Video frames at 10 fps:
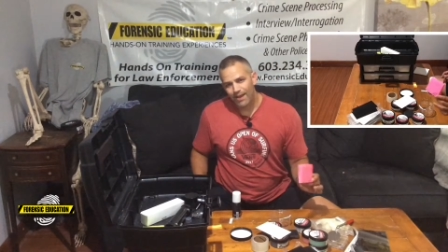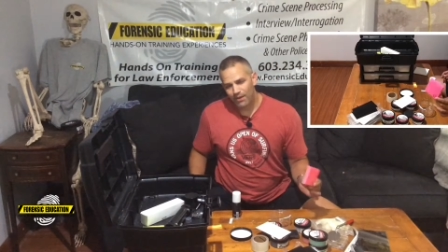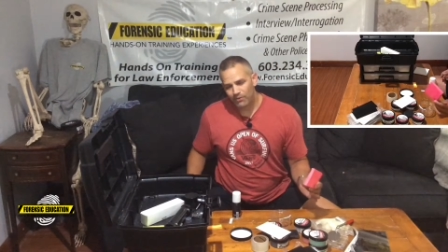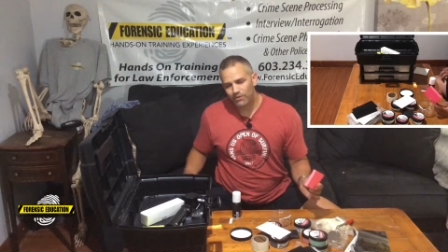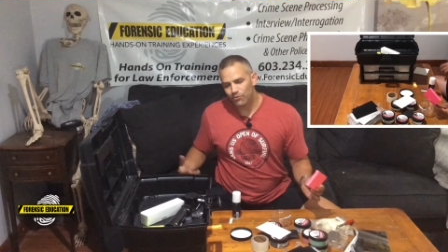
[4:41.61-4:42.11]

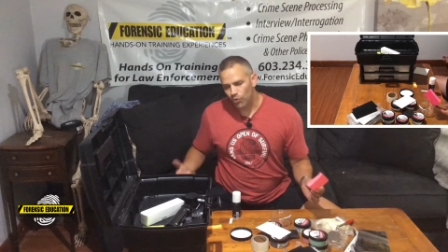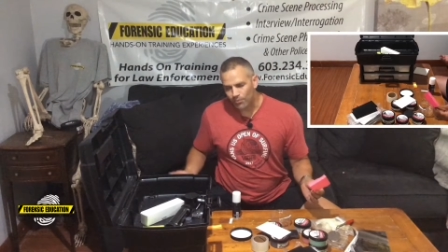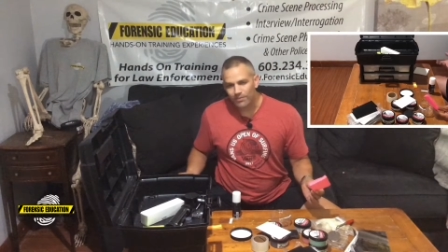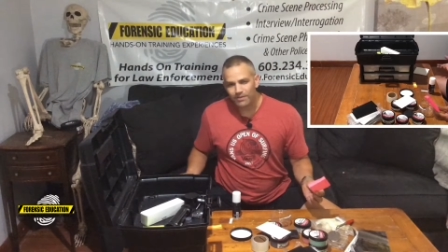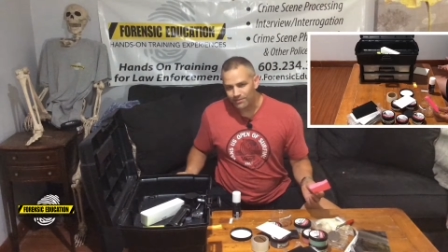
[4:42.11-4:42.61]
I wouldn't
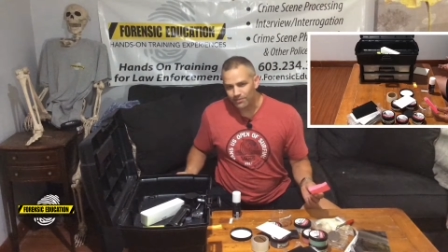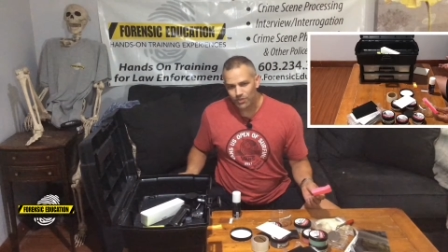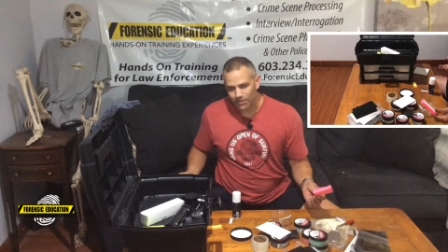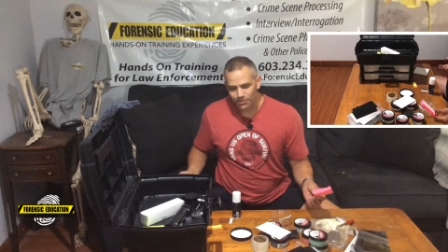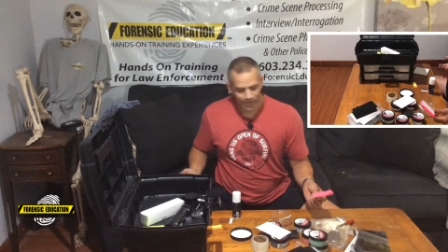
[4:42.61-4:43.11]
normally
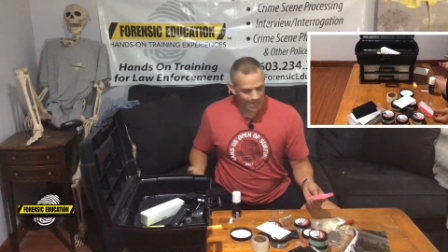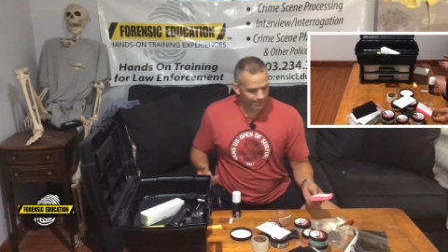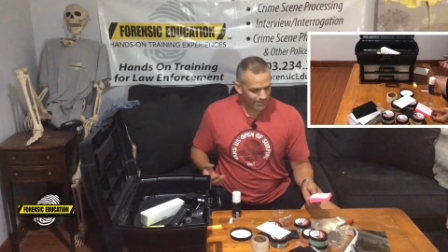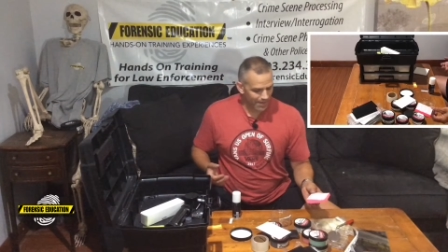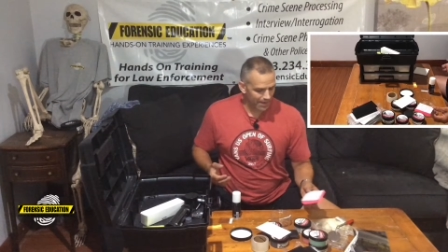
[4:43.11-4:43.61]
suggest you
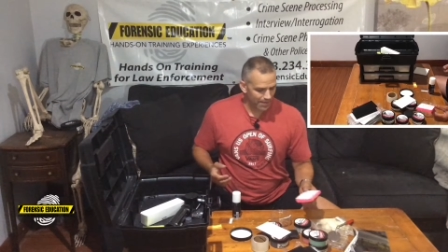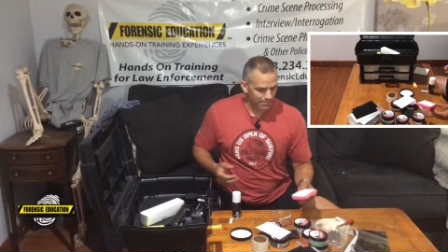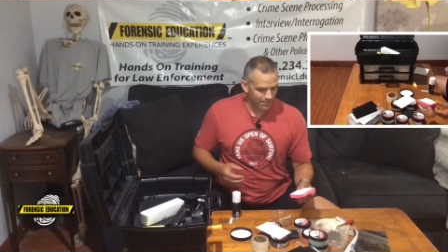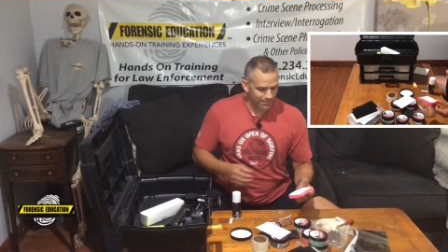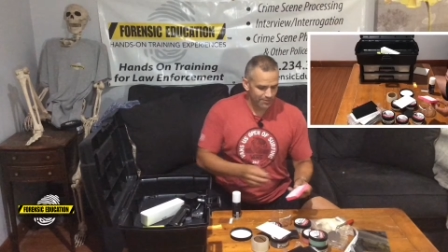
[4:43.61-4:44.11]
have that. I
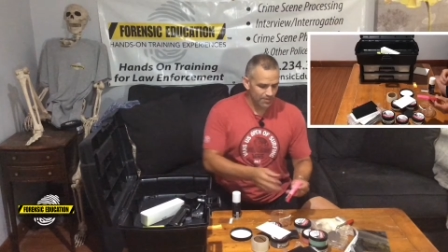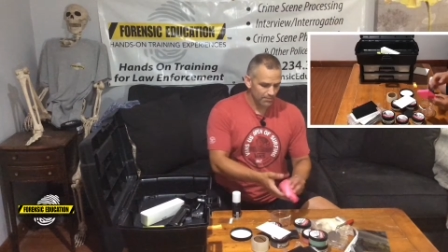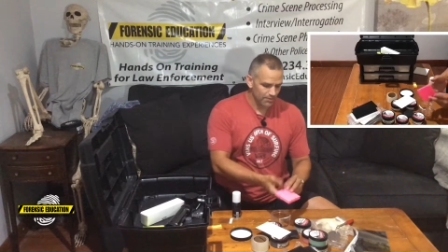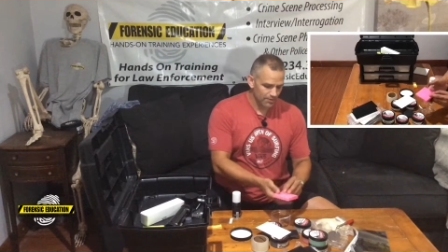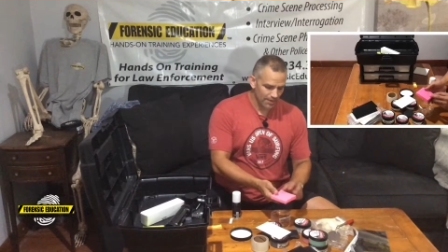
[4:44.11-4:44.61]
picked these
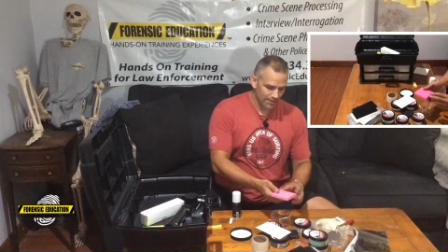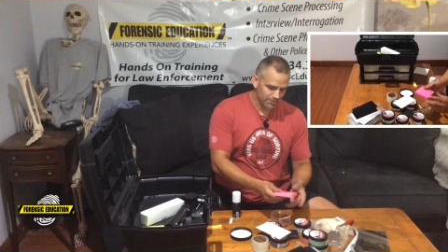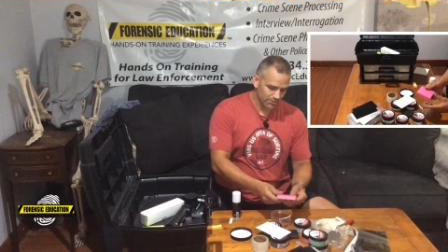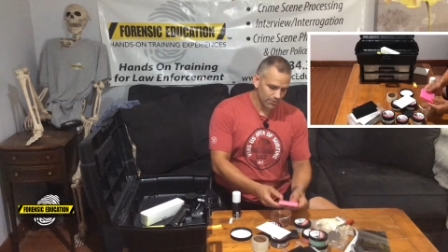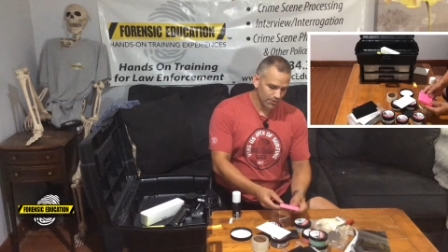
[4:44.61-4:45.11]
up at the dollar
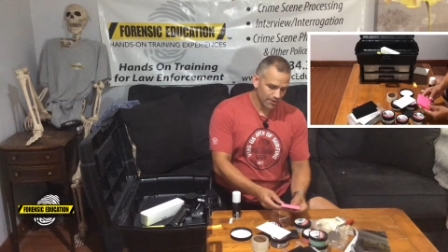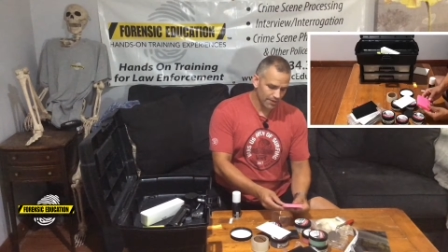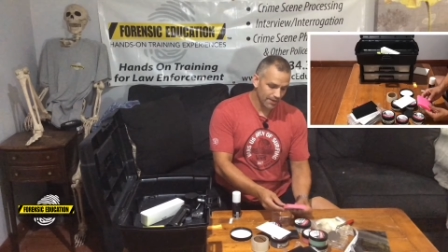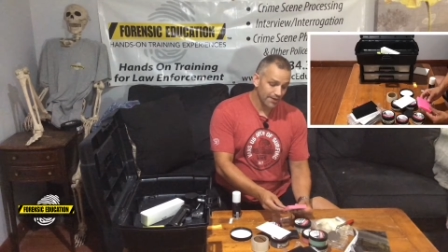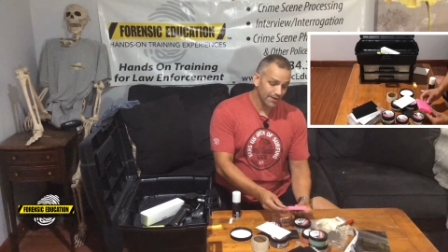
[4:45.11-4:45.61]
store
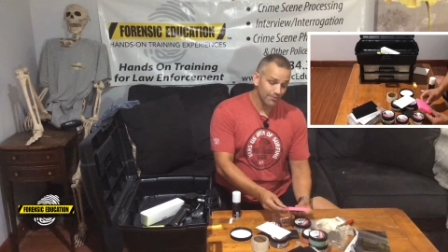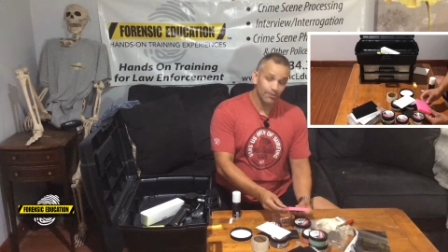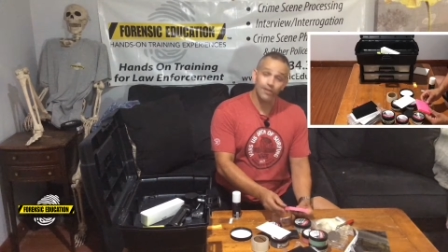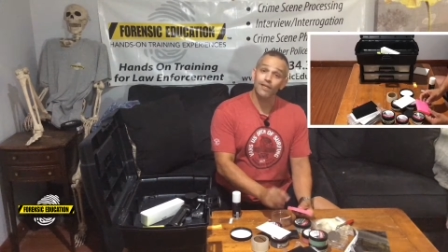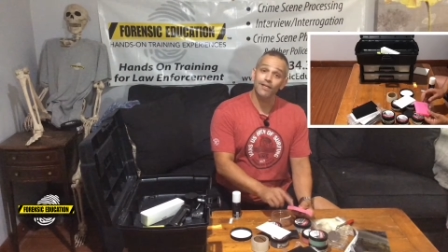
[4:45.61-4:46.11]
and I didn't
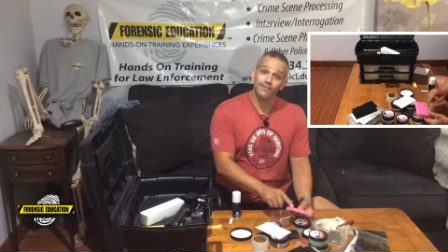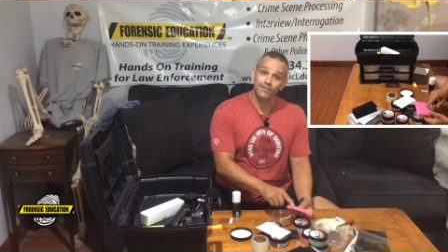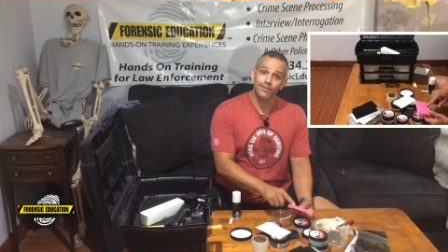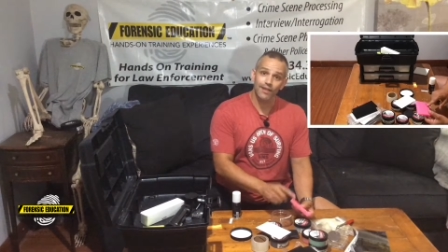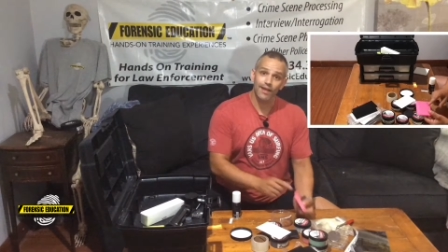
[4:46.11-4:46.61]
realize
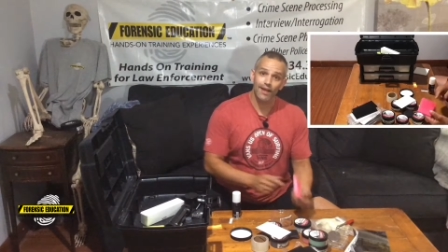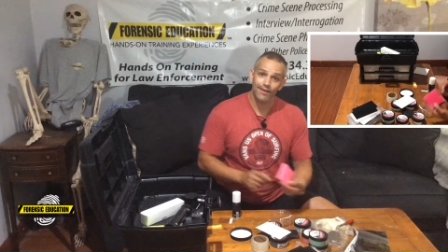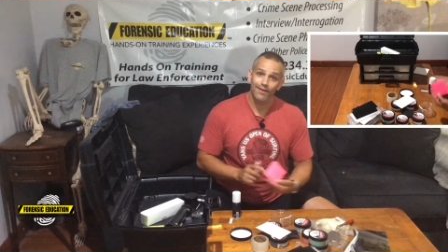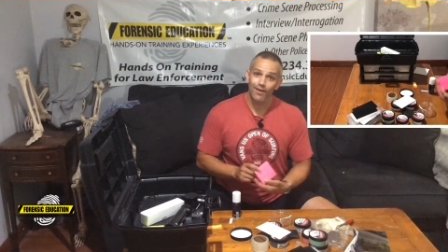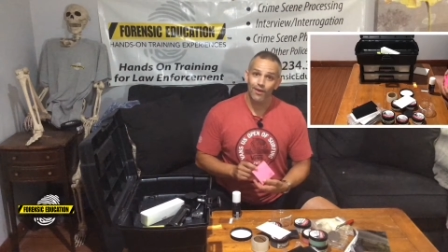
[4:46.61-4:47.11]
that they
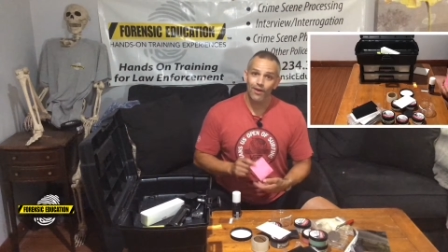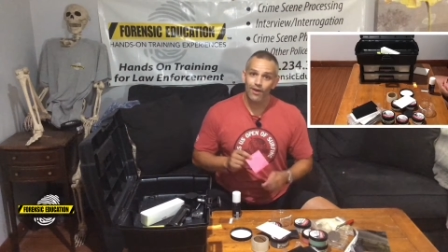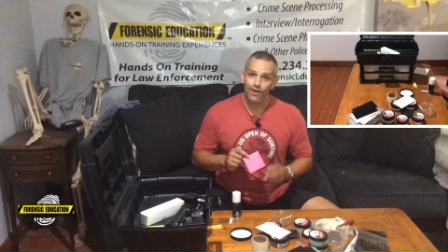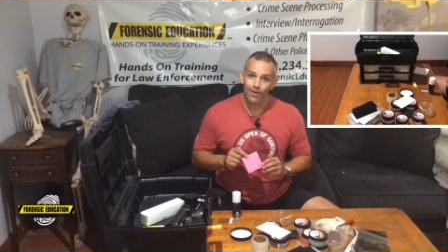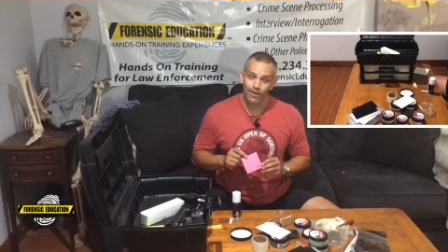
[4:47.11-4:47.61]
had
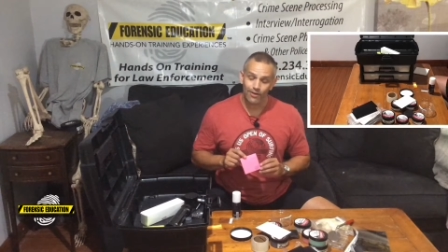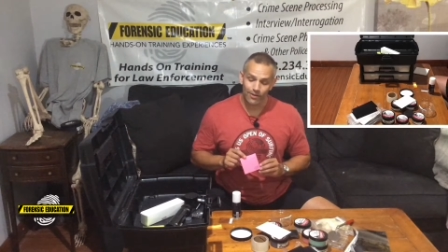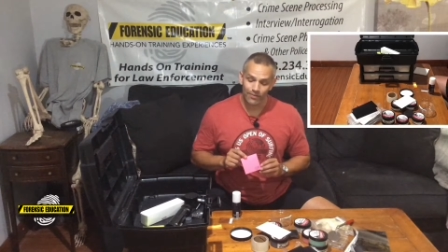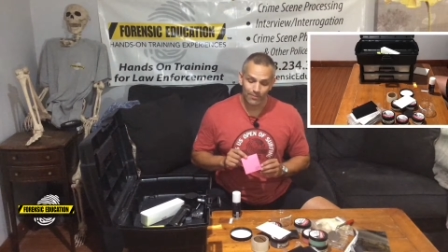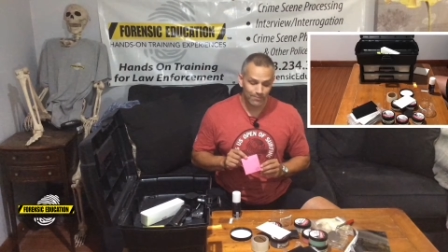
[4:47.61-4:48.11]
a heart
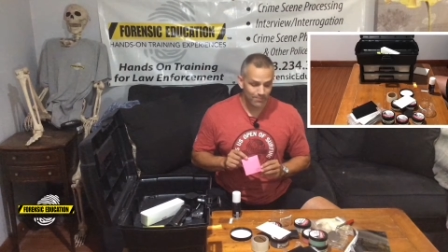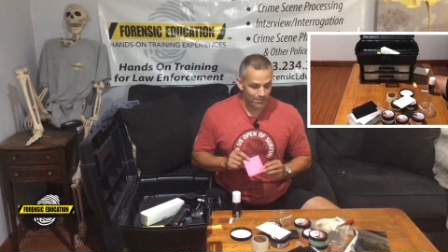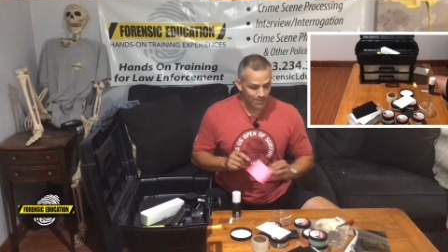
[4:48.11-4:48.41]
on them.